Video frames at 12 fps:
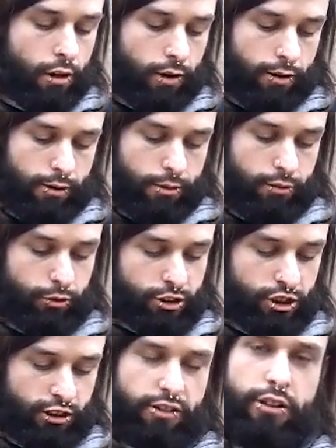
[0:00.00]

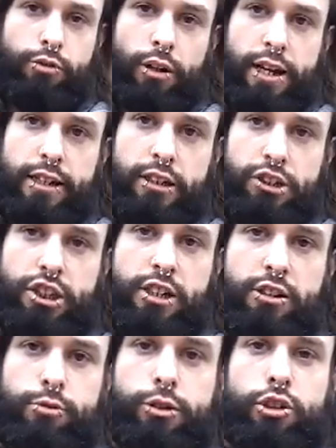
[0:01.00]
Originally these were
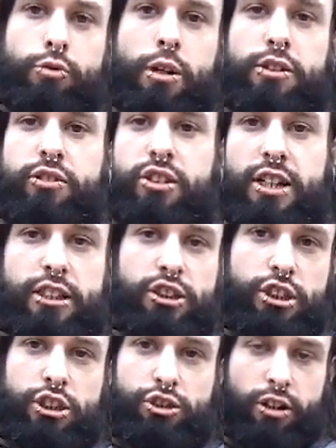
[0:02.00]
AEGs, which is why there's
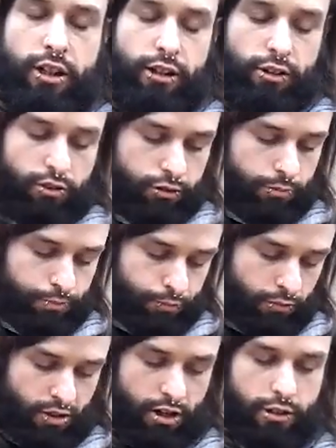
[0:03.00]
AEG trades
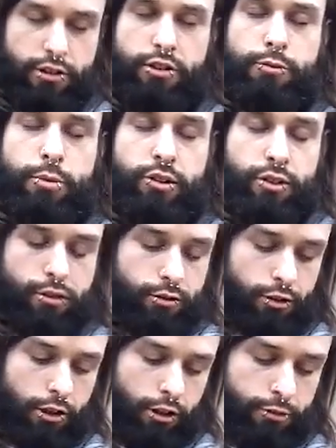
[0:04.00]
on this
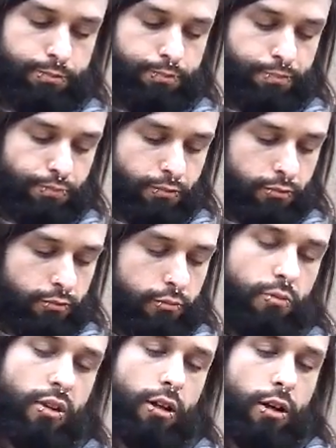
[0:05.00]
particular gun,
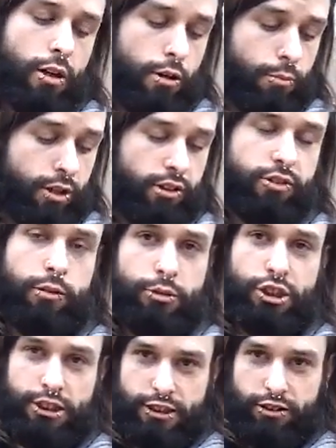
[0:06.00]
because
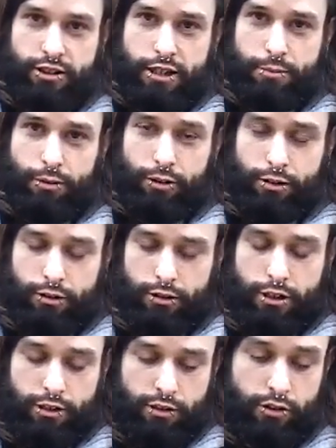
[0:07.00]
some genius came
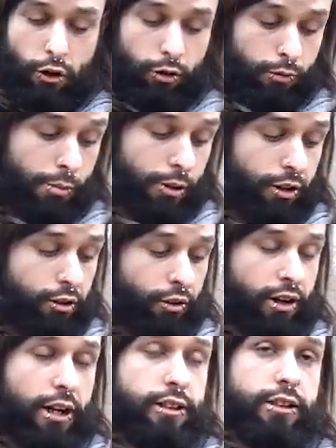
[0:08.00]
along and thought it would be a
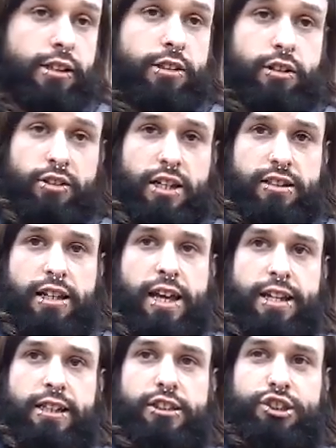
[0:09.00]
great idea to take the
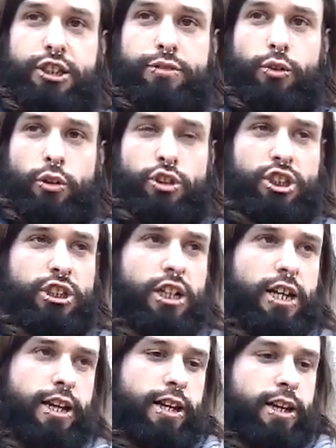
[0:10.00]
AEG version
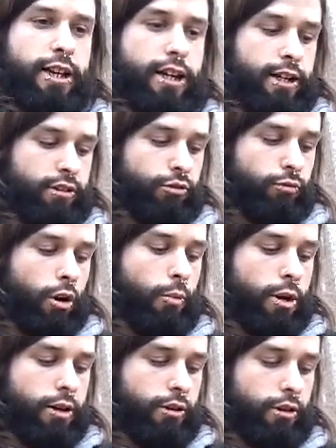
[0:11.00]
and
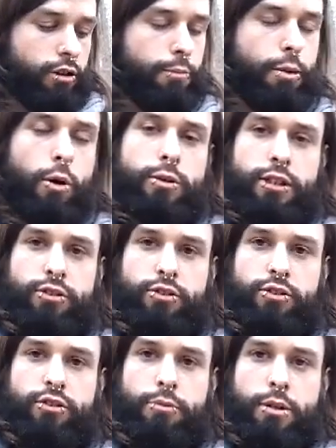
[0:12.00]
throw in
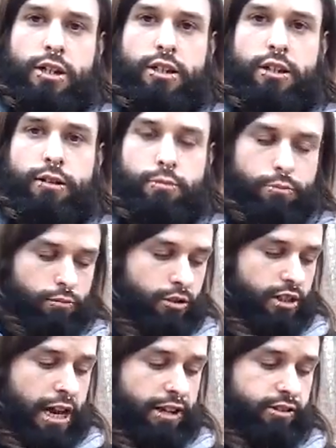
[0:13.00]
components to make it
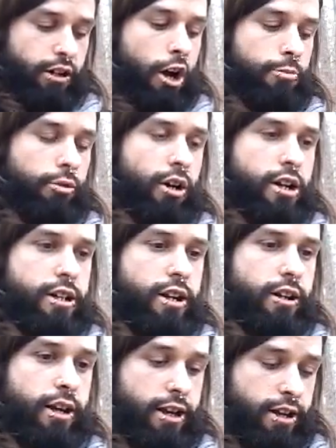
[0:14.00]
gas
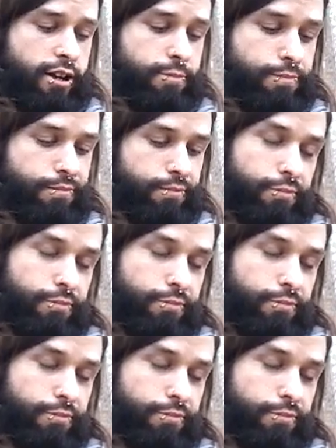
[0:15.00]
operated, and